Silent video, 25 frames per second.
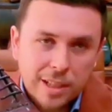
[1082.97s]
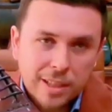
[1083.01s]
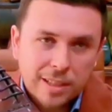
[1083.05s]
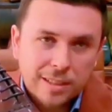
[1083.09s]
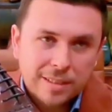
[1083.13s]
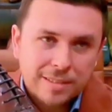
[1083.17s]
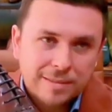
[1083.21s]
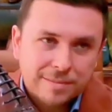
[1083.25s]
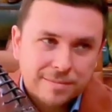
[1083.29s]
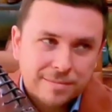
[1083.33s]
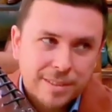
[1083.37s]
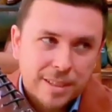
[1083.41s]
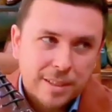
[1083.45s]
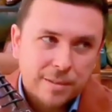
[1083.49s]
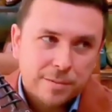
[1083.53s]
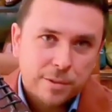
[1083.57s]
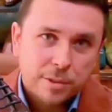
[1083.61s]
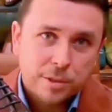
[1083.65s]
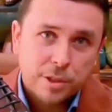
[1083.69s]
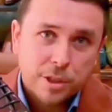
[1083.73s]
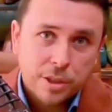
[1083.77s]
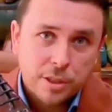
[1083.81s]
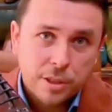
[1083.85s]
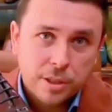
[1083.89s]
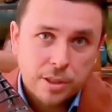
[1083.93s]
it. If
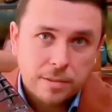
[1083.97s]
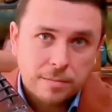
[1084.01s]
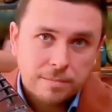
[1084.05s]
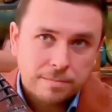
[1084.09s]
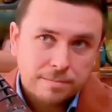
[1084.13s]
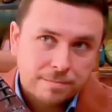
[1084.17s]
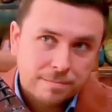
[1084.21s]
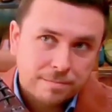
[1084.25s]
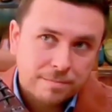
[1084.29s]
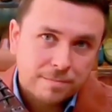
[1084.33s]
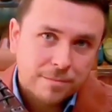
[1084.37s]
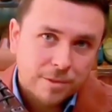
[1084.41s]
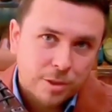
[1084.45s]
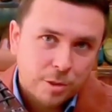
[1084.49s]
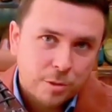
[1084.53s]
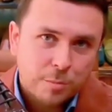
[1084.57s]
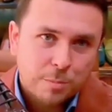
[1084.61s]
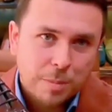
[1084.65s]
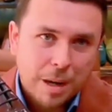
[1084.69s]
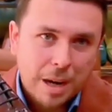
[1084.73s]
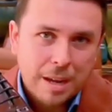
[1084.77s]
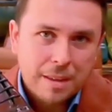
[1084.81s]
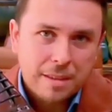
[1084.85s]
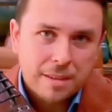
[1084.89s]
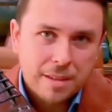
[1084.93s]
you could, you'd
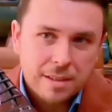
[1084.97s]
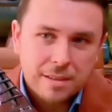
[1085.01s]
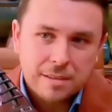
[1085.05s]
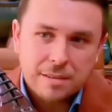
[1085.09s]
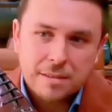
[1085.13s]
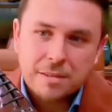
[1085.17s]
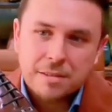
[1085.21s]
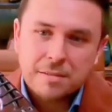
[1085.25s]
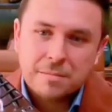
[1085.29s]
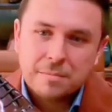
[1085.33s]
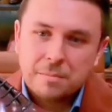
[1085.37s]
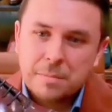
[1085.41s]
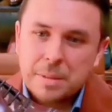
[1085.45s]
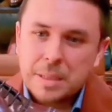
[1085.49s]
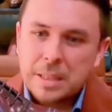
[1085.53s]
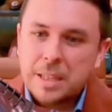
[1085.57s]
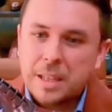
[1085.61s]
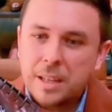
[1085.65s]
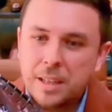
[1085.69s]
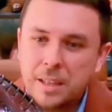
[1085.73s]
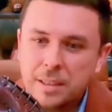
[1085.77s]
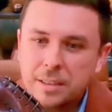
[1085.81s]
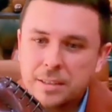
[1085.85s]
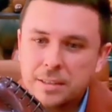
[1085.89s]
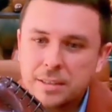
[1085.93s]
buy these
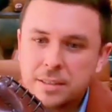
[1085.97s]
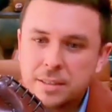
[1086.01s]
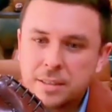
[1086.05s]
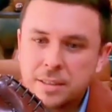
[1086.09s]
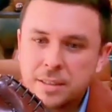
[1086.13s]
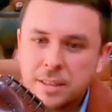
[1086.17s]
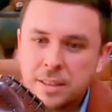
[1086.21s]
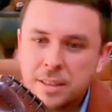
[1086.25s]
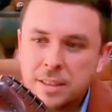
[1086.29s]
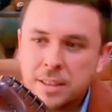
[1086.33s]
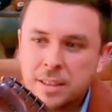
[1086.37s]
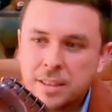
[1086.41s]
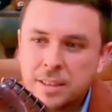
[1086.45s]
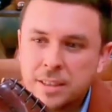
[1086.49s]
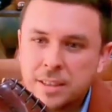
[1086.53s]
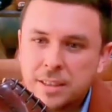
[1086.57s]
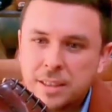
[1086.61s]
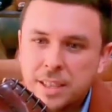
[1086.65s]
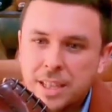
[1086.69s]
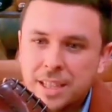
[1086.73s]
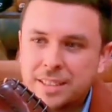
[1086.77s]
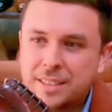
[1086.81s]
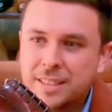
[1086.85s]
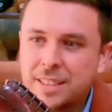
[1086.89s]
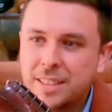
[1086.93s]
because
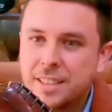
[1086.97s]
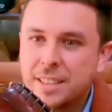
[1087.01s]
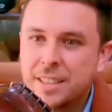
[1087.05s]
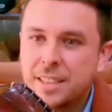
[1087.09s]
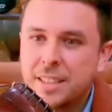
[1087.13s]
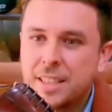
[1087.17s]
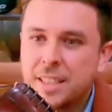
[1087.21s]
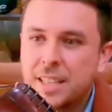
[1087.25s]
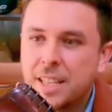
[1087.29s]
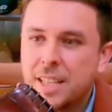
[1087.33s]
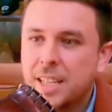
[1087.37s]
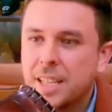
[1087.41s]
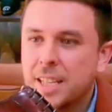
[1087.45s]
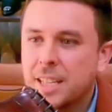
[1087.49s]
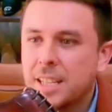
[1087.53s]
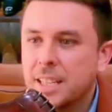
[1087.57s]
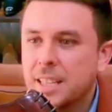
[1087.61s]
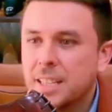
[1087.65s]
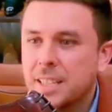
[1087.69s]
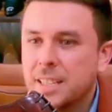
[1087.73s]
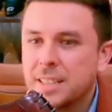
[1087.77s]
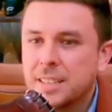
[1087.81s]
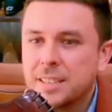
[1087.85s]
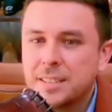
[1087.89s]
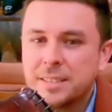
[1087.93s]
at the end of the day,
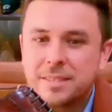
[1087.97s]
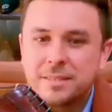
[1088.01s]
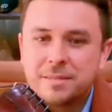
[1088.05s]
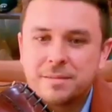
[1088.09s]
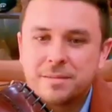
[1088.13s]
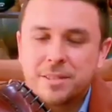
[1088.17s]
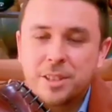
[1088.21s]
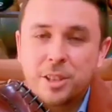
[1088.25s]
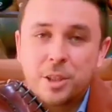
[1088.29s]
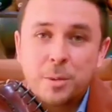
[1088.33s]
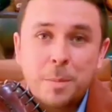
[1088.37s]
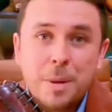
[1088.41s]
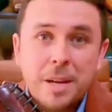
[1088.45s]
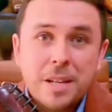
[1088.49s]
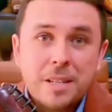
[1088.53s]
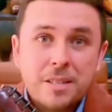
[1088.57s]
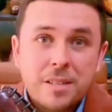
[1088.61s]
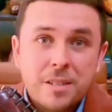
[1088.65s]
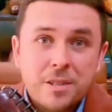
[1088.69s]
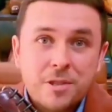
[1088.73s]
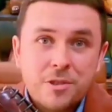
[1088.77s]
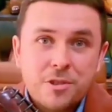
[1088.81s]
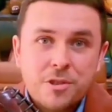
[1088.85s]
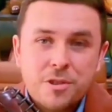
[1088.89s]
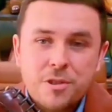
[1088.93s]
they're
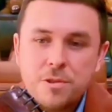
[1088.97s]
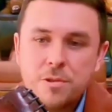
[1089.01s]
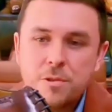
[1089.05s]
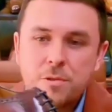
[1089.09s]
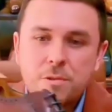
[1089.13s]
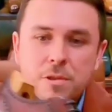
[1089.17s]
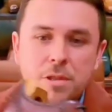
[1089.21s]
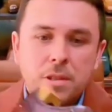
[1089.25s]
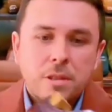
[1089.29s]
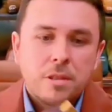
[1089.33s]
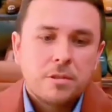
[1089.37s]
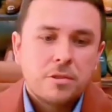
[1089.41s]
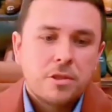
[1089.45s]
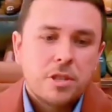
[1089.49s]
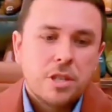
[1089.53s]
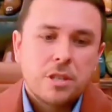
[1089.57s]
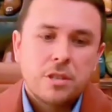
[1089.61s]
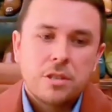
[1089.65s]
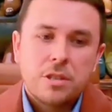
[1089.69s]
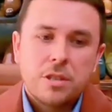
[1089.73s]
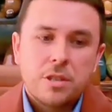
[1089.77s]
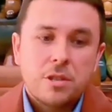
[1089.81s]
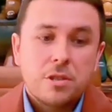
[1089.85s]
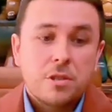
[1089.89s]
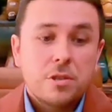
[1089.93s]
amazing shoes.
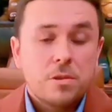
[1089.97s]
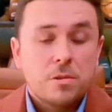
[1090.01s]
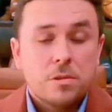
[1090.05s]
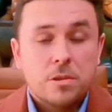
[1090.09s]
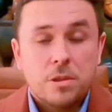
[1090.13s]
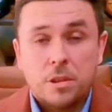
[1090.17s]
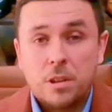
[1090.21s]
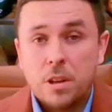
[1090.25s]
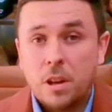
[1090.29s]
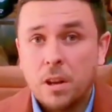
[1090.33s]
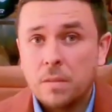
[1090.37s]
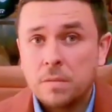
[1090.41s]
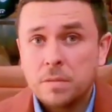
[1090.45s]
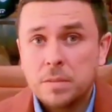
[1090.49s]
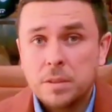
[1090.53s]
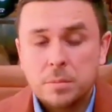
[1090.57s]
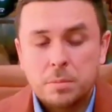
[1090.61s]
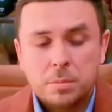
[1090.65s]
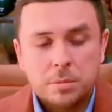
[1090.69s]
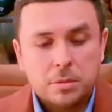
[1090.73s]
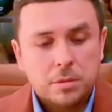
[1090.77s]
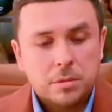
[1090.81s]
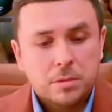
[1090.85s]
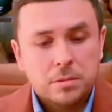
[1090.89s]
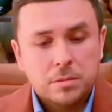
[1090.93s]
G&G shoes are
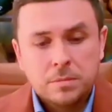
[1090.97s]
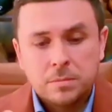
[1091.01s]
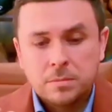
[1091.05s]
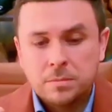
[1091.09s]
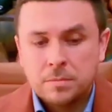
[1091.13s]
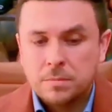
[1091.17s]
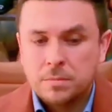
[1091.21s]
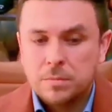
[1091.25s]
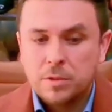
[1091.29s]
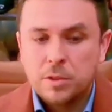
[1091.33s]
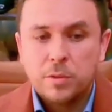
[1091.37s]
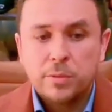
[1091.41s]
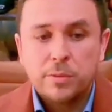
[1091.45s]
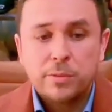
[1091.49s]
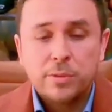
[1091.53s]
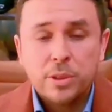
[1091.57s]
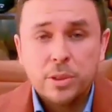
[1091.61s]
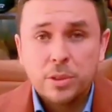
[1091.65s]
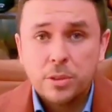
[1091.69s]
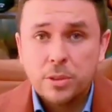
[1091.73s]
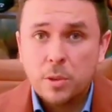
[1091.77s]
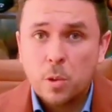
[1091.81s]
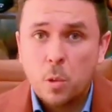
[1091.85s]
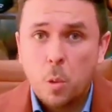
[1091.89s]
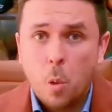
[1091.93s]
comfortable. You
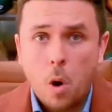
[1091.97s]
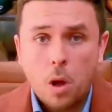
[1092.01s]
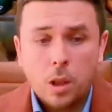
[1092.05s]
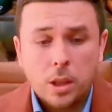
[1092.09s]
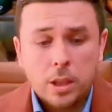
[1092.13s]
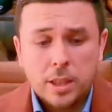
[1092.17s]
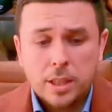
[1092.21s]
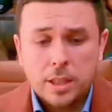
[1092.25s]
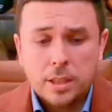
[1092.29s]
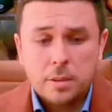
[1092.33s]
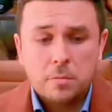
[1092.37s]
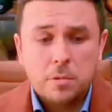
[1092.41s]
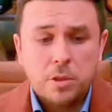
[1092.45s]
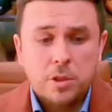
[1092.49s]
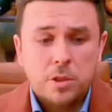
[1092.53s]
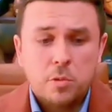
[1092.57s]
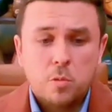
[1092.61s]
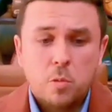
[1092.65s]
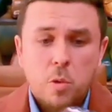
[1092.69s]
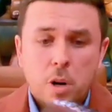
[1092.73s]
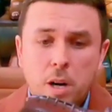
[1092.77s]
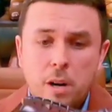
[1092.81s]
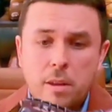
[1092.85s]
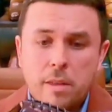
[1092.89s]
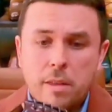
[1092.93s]
feel the quality when you
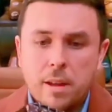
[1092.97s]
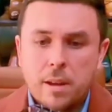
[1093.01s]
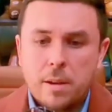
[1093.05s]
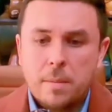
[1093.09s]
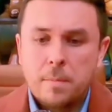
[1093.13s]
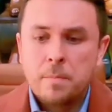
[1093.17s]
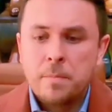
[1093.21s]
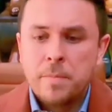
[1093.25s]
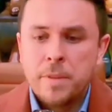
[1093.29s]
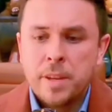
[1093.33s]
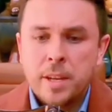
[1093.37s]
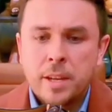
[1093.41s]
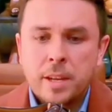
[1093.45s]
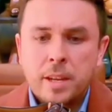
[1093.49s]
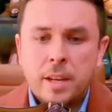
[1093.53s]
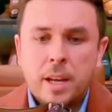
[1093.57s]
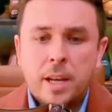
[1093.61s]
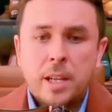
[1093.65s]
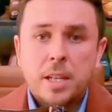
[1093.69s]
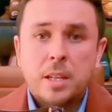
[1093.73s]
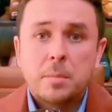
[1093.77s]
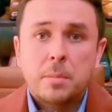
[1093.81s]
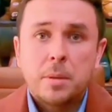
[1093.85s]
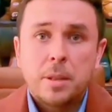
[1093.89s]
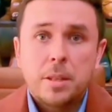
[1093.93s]
wear them.
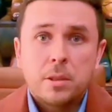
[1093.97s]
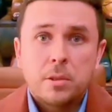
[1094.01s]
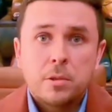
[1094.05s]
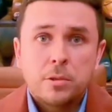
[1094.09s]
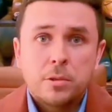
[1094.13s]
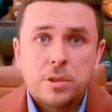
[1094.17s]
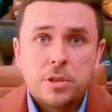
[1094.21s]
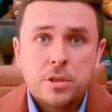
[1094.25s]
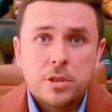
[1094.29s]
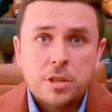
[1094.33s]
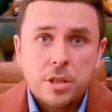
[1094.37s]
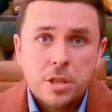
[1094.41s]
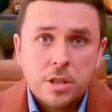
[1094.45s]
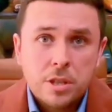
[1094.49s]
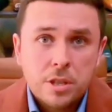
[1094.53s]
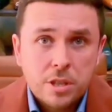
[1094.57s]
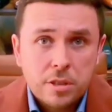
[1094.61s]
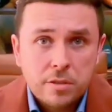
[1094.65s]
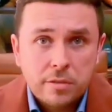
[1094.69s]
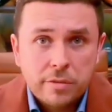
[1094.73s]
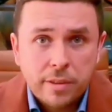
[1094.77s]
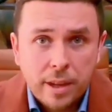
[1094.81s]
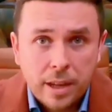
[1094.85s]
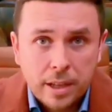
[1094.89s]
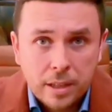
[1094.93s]
Anybody who's a G&G
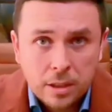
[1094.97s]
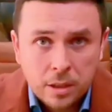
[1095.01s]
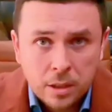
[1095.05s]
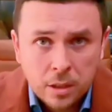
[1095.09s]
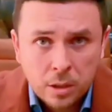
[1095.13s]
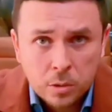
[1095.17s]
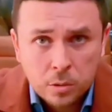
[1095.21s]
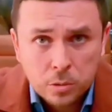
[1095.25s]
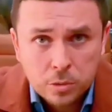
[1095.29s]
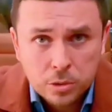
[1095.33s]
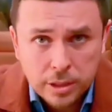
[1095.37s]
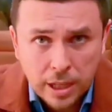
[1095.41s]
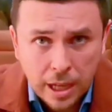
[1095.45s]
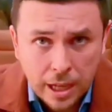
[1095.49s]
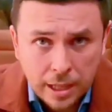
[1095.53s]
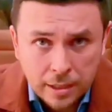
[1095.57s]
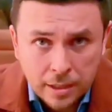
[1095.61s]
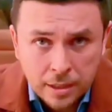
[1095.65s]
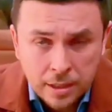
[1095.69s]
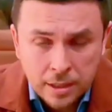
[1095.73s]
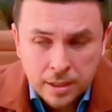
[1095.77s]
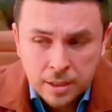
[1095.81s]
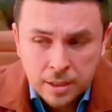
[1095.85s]
fan knows that.